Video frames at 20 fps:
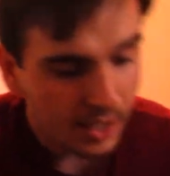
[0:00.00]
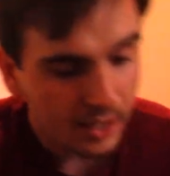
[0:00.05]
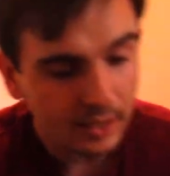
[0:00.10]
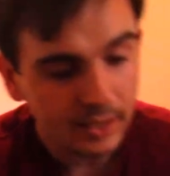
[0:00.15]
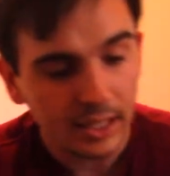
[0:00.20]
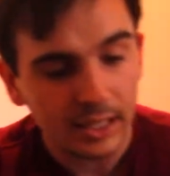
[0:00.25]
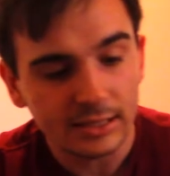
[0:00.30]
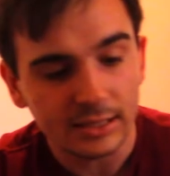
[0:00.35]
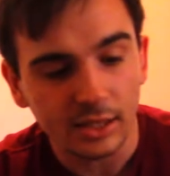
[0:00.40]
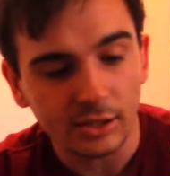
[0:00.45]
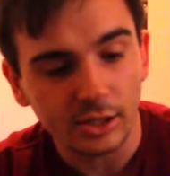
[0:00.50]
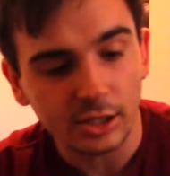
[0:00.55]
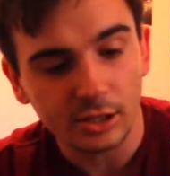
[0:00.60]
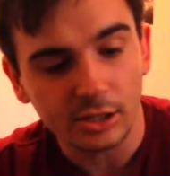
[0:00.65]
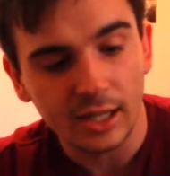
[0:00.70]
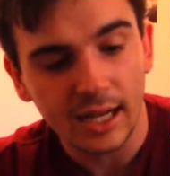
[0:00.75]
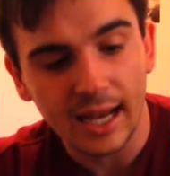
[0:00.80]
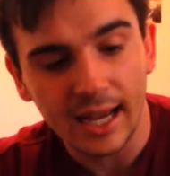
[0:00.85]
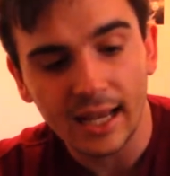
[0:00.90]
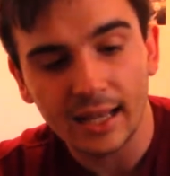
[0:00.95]
These on the other
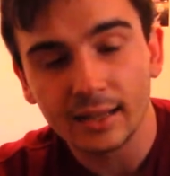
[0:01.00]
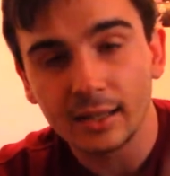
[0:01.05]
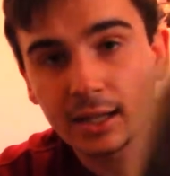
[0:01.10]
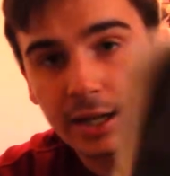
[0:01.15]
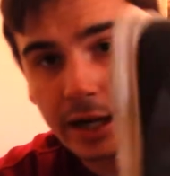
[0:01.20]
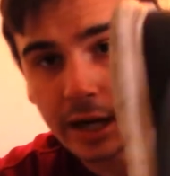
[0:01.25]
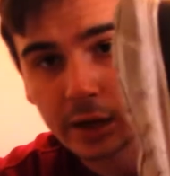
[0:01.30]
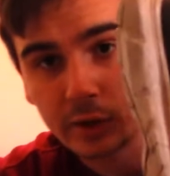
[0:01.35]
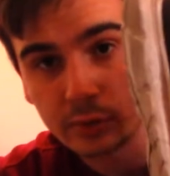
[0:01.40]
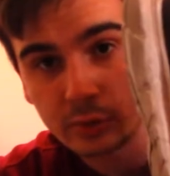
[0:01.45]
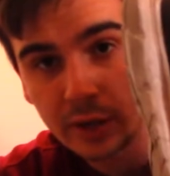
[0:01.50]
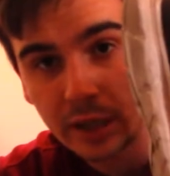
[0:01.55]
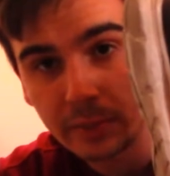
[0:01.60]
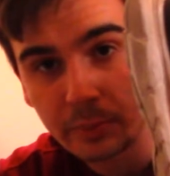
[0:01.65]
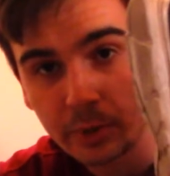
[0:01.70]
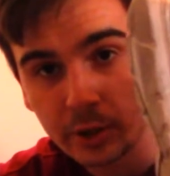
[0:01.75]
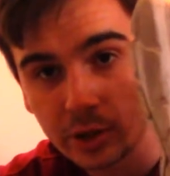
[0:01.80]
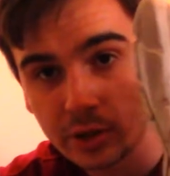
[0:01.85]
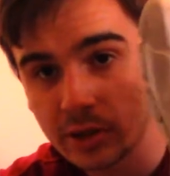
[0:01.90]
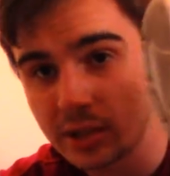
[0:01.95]
hand,
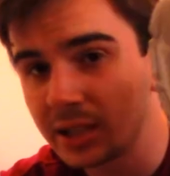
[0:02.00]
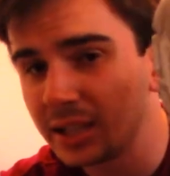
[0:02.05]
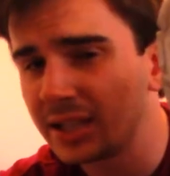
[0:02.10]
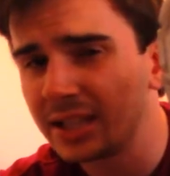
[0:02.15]
Reebok,